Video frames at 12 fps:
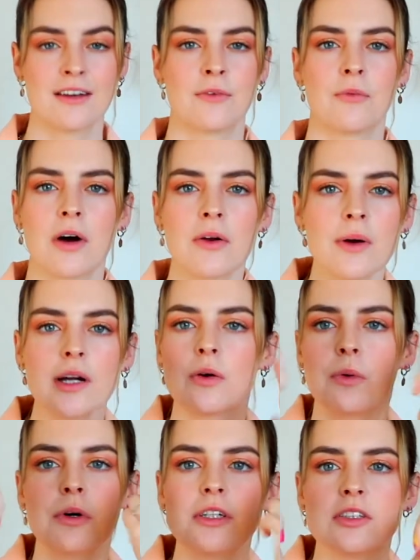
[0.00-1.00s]
Why do I
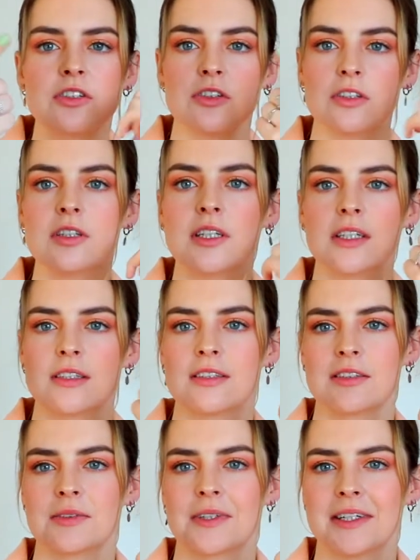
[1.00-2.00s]
always do this
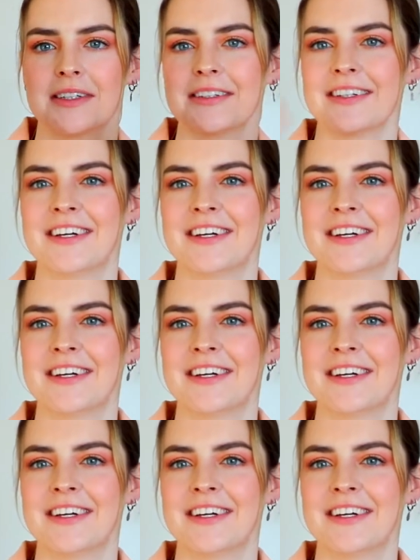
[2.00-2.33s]
as well?